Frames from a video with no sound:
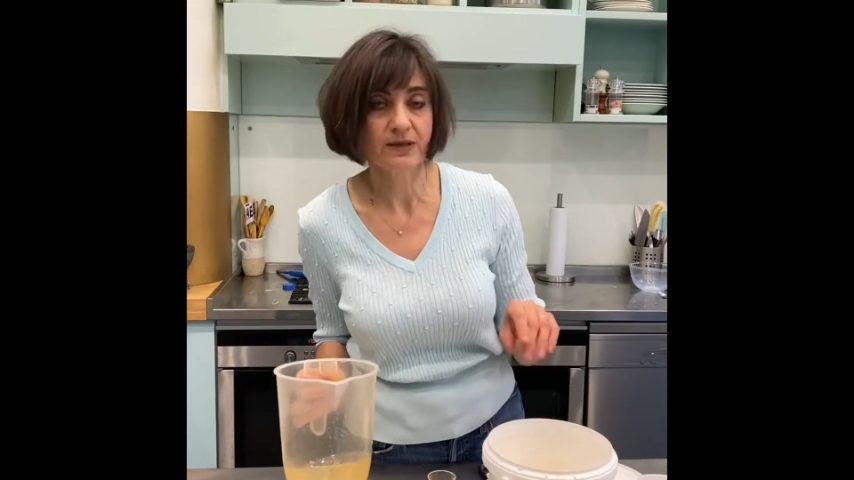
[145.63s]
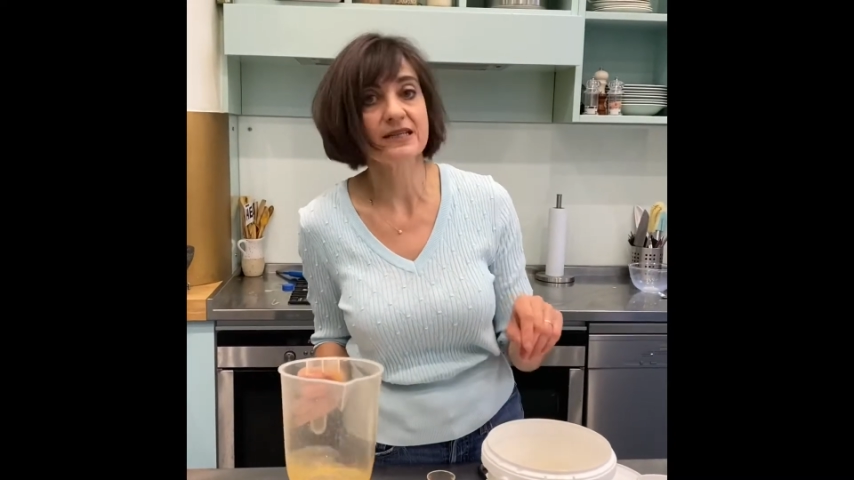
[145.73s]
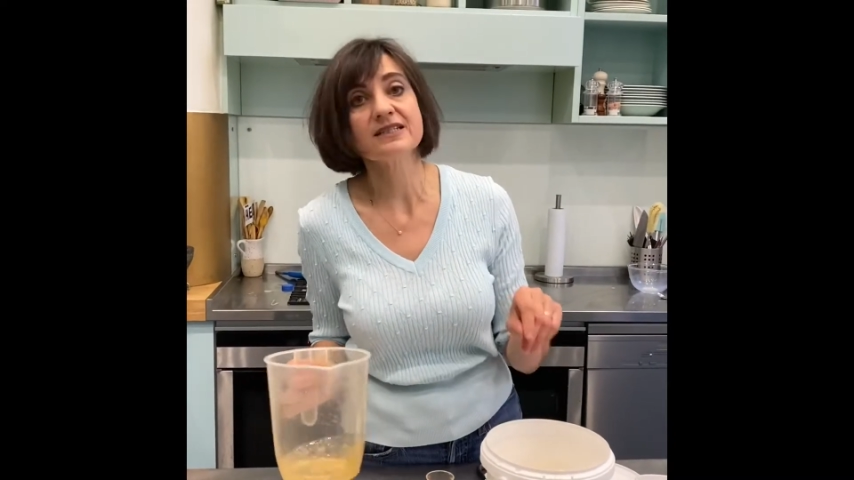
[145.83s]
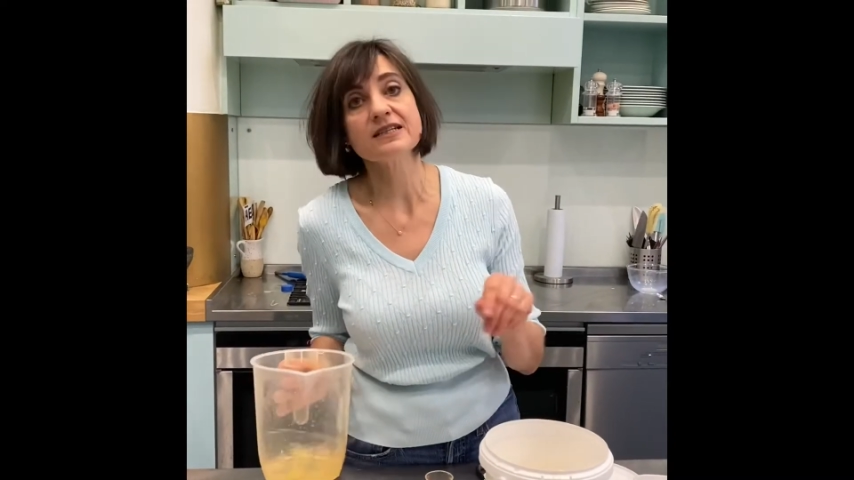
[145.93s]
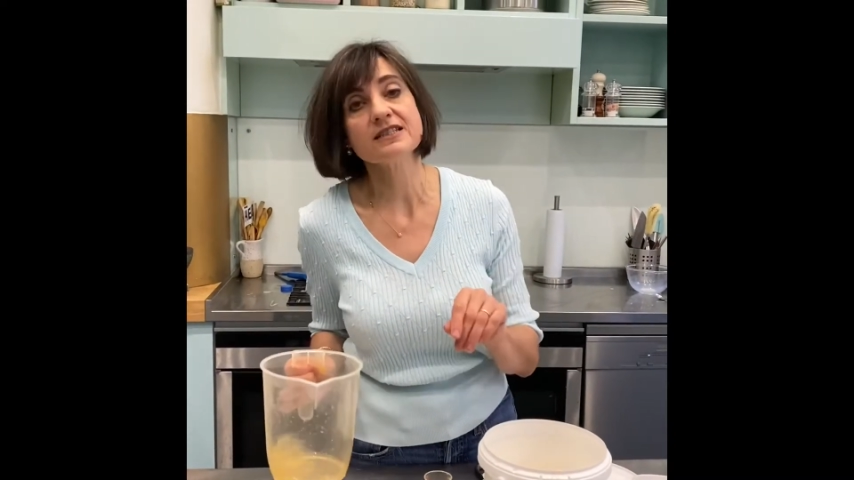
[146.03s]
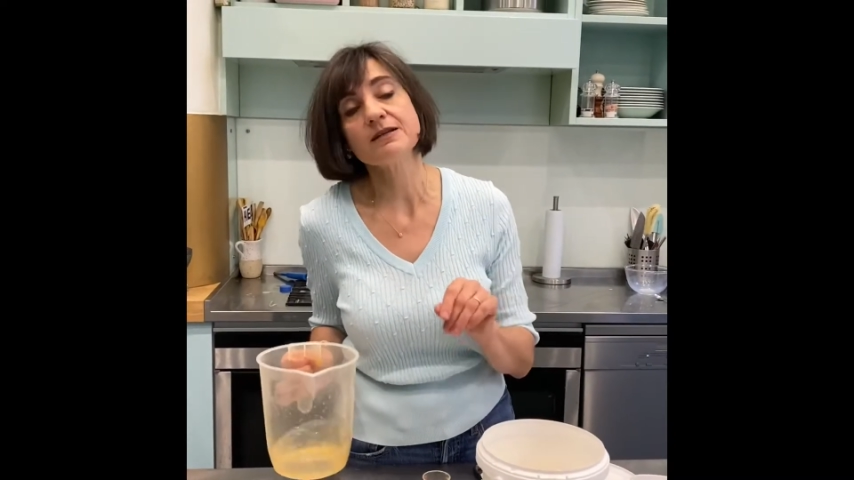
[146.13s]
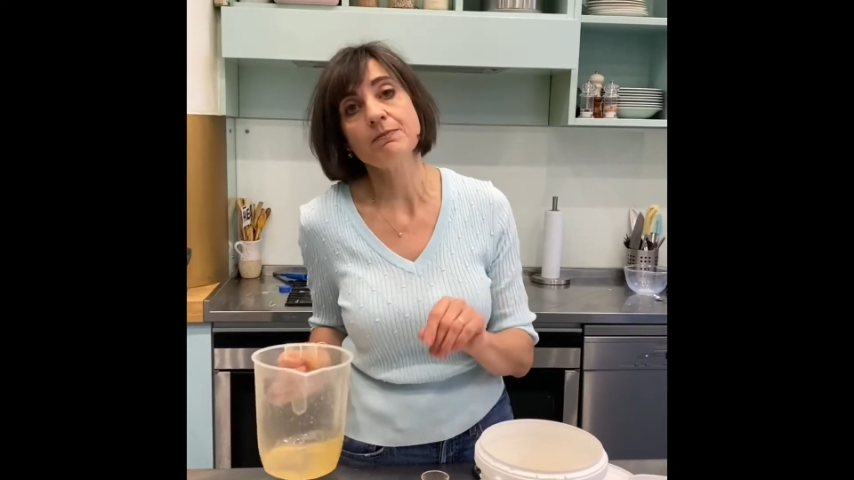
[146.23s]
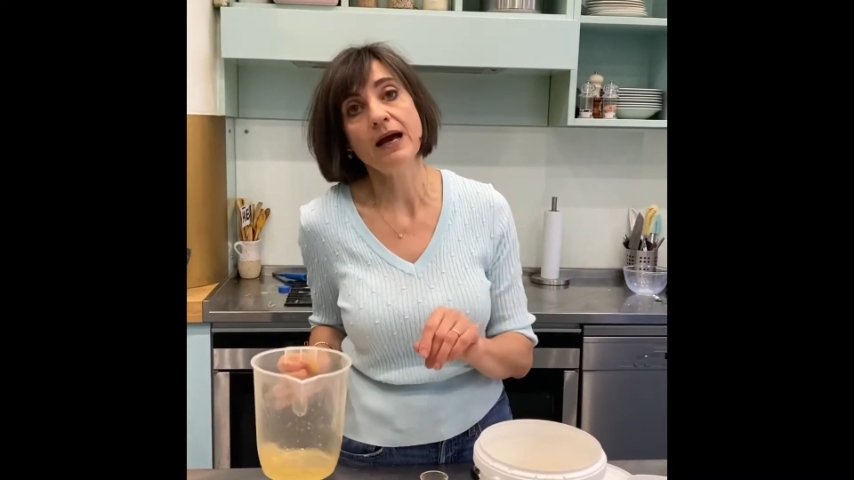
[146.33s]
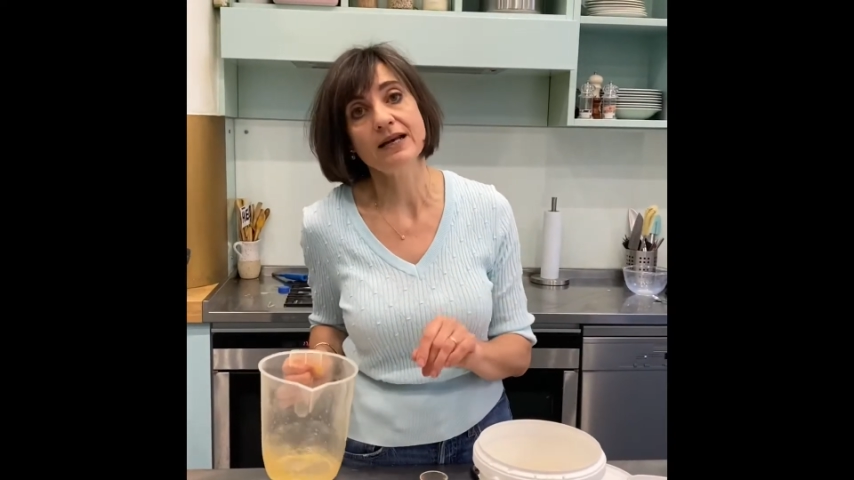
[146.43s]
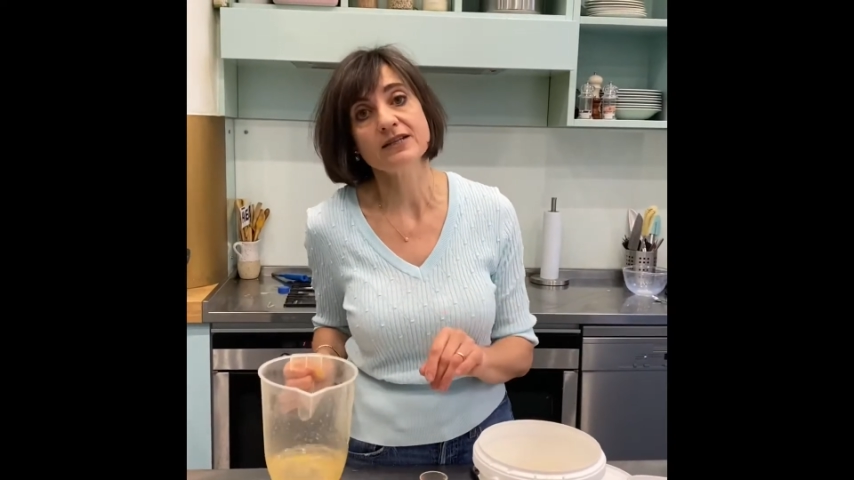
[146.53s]
but it does
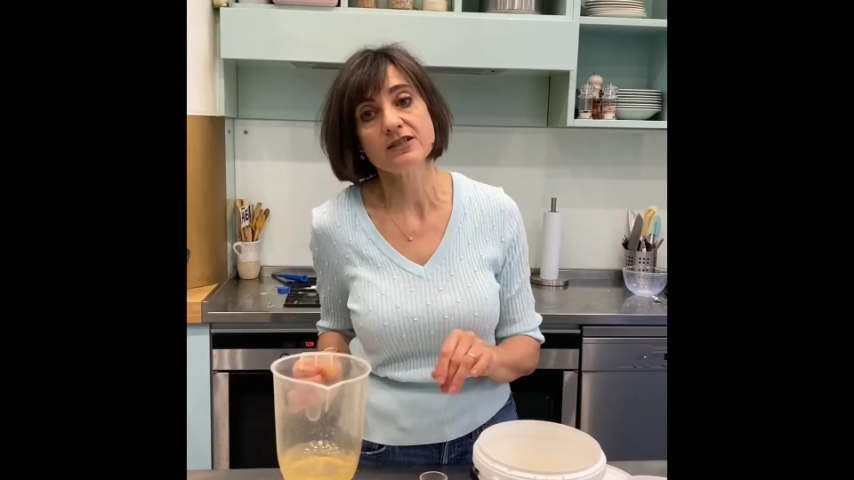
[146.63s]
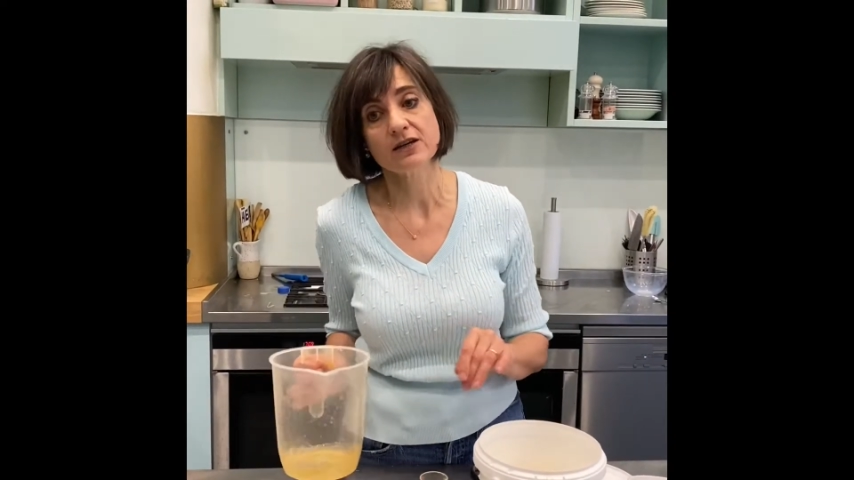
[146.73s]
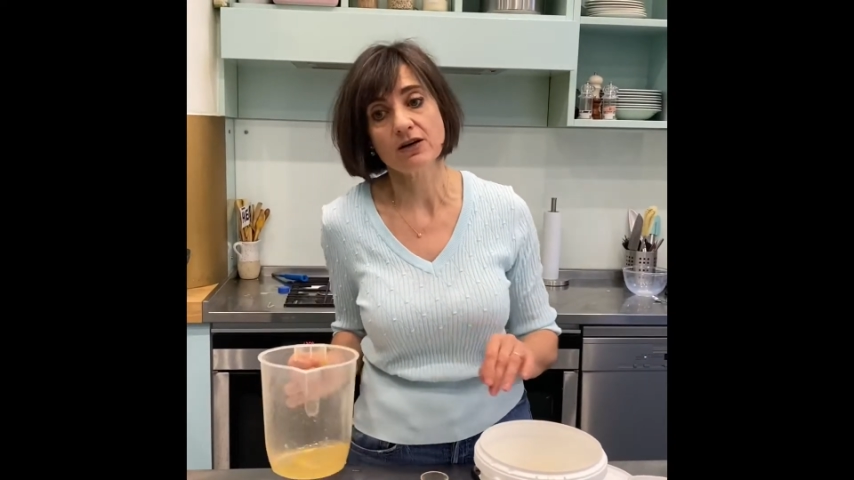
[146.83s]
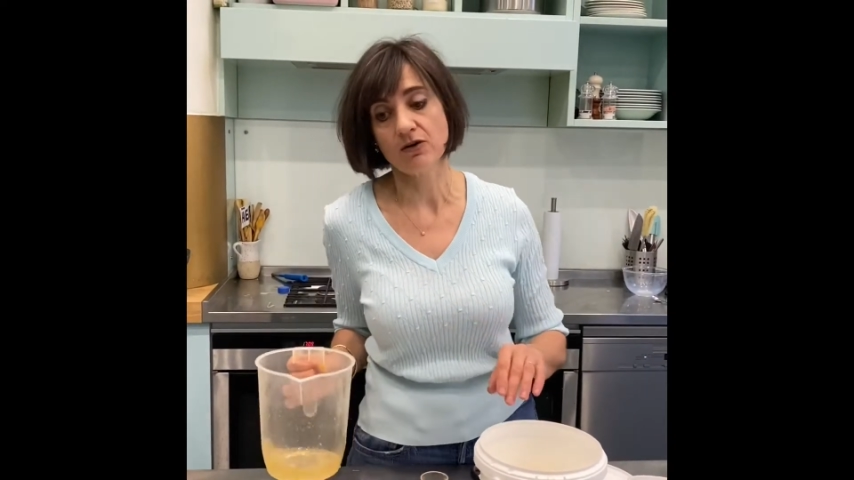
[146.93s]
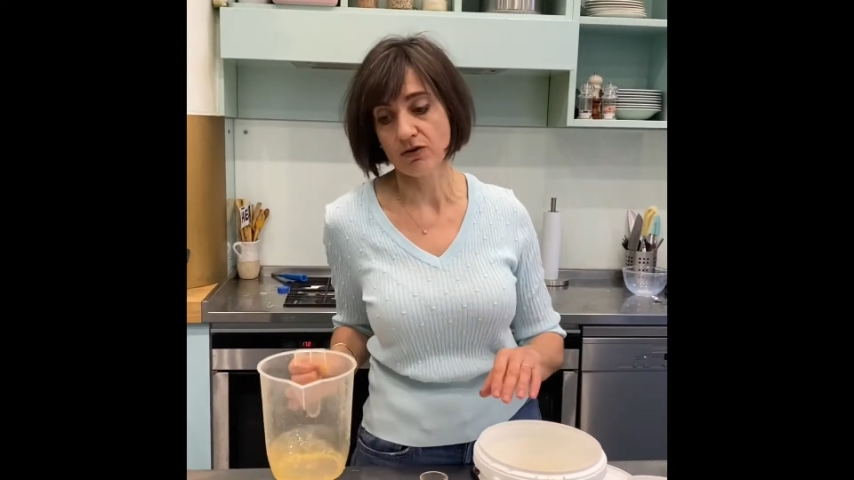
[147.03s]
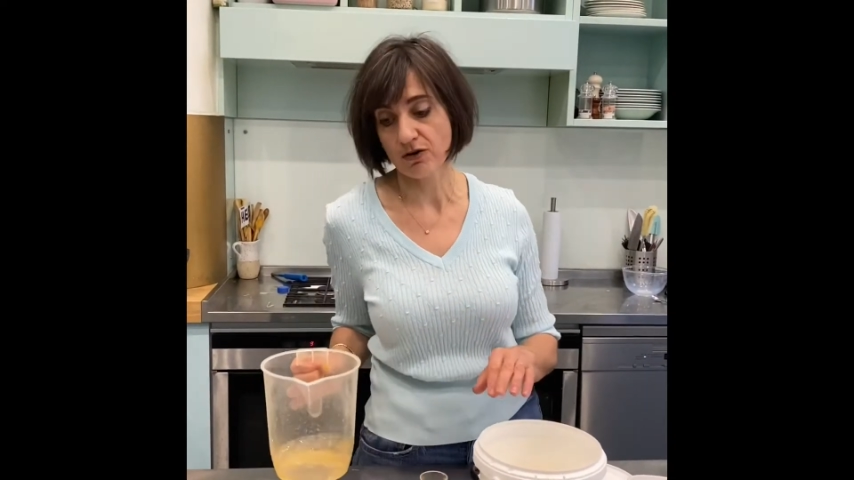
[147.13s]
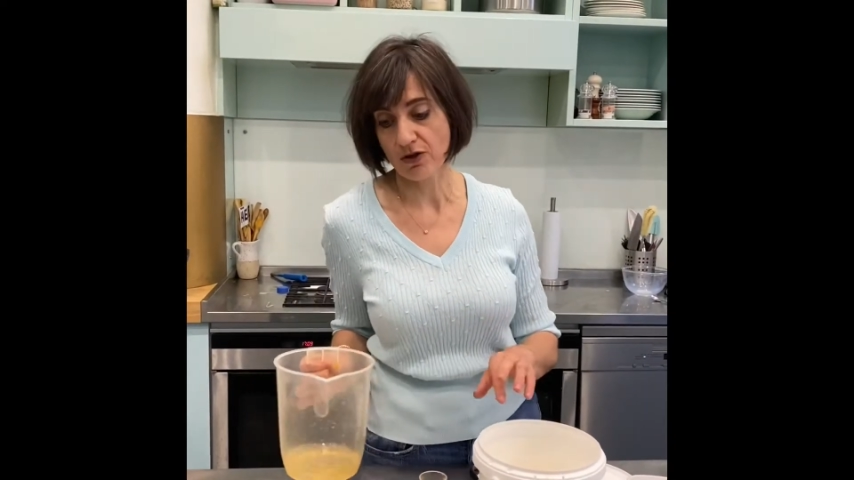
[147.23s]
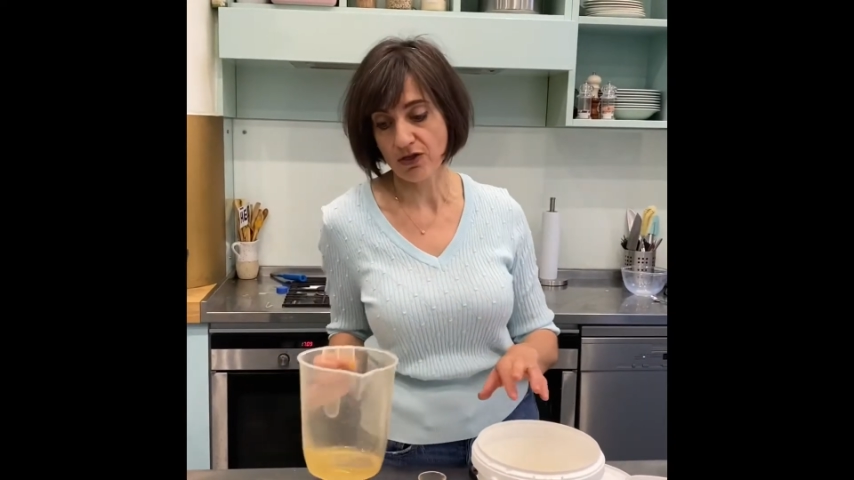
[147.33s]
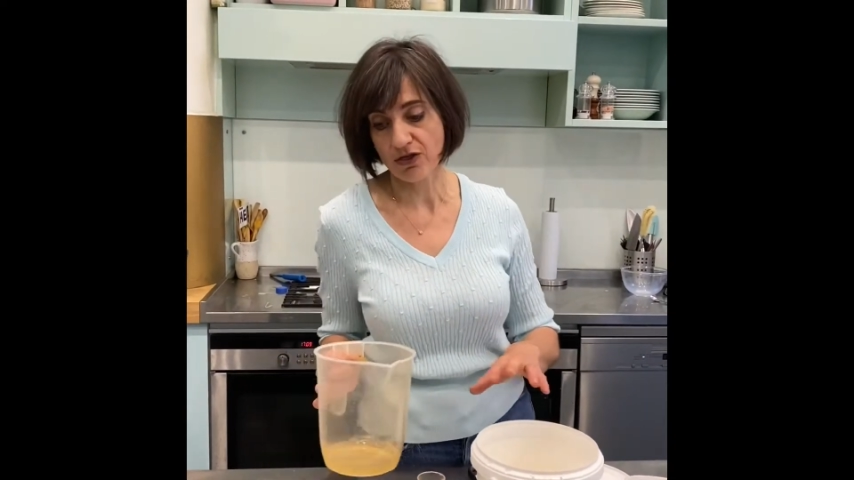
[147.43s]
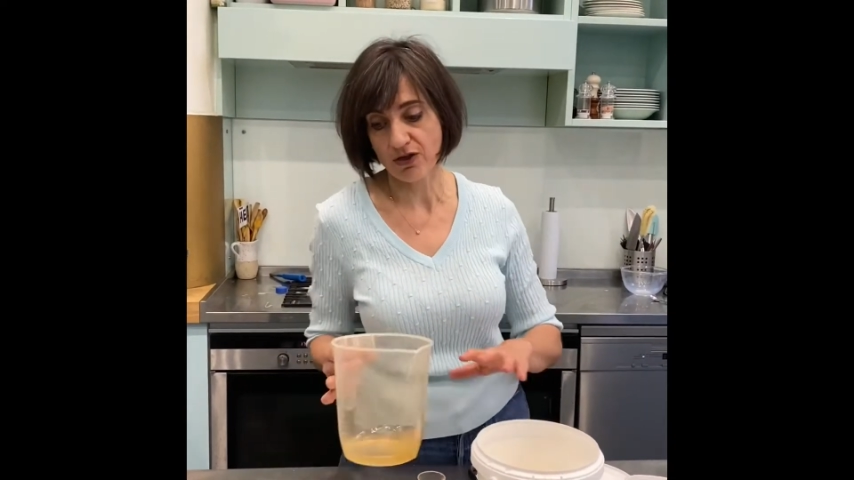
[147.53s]
depend on
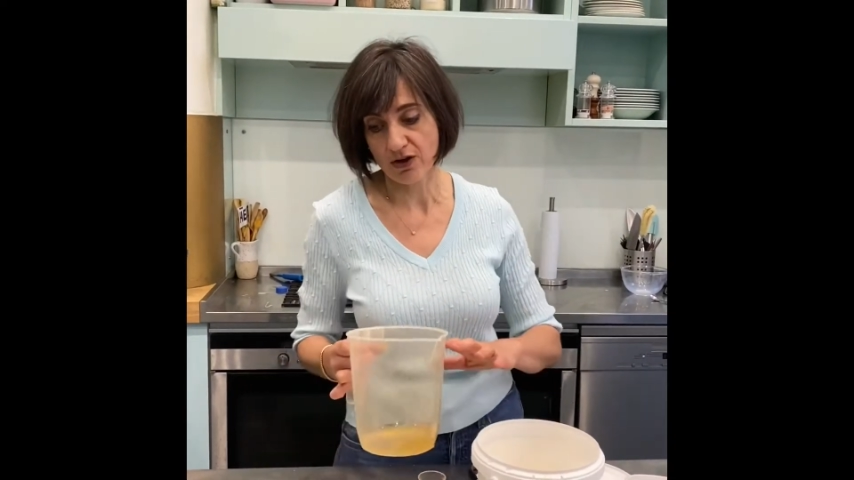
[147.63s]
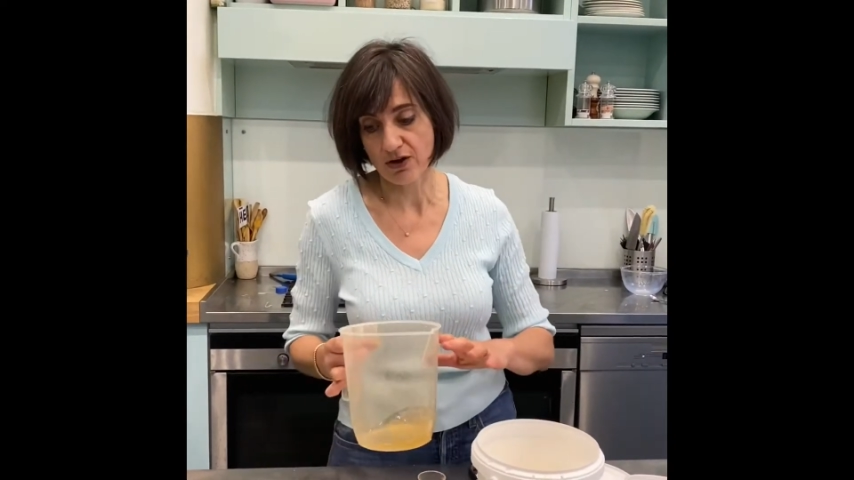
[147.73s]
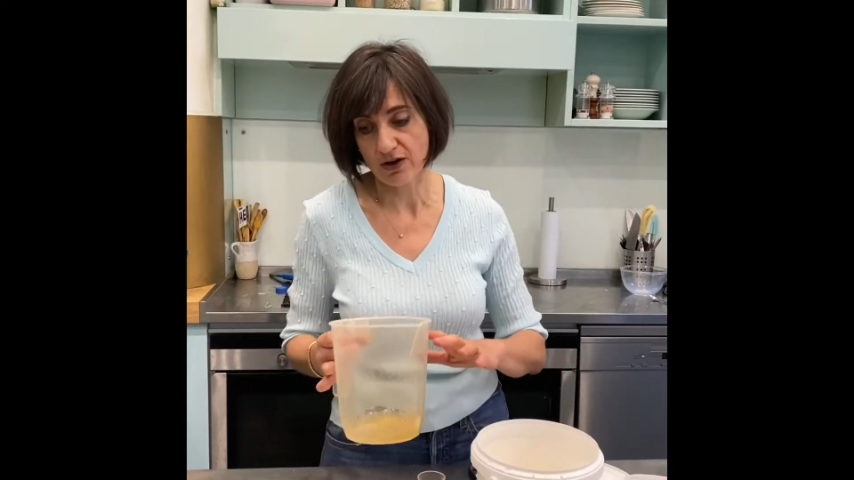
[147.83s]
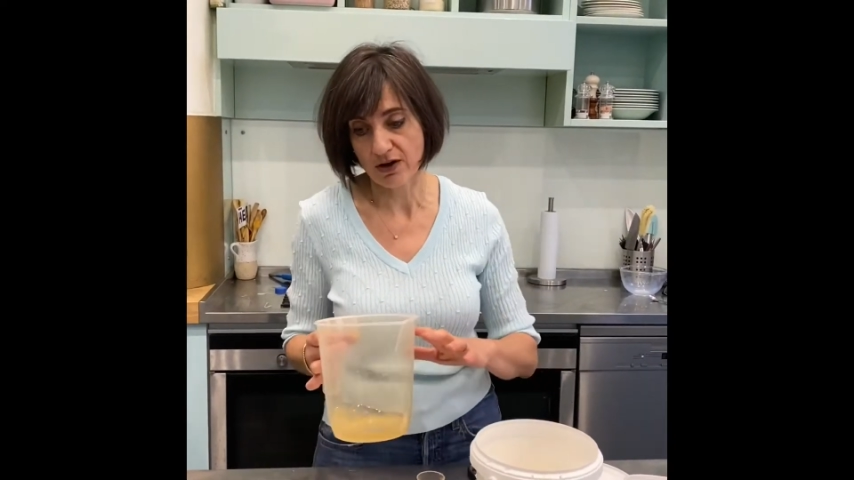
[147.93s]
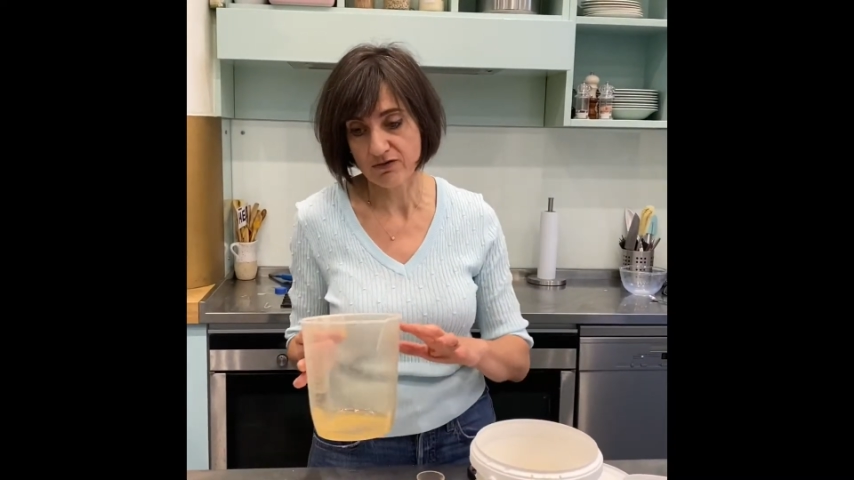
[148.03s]
the